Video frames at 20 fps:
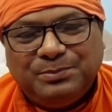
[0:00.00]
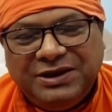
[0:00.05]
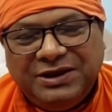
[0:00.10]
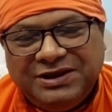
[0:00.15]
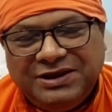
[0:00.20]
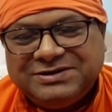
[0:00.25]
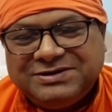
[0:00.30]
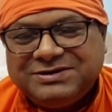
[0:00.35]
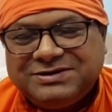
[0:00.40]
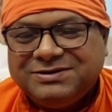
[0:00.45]

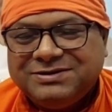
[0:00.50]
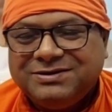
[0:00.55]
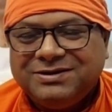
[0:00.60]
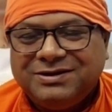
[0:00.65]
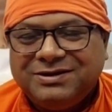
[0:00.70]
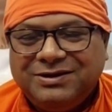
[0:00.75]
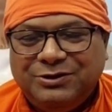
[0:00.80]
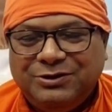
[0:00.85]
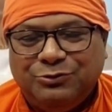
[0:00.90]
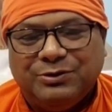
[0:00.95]
peace,
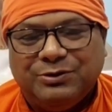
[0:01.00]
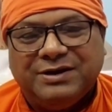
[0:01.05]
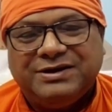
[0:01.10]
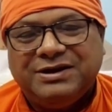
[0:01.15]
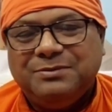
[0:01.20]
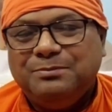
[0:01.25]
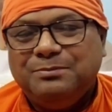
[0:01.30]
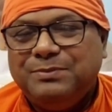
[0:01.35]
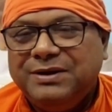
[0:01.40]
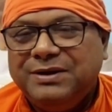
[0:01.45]
you
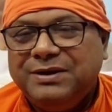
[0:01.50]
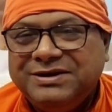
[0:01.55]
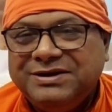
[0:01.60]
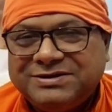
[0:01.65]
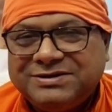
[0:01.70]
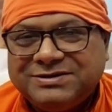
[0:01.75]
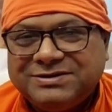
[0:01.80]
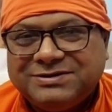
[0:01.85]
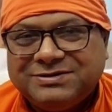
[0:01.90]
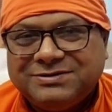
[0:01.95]
attain
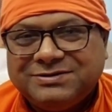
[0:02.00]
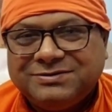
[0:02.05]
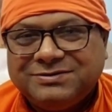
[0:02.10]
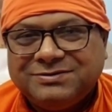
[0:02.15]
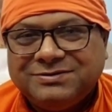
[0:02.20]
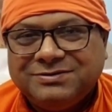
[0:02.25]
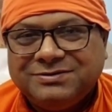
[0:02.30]
bliss.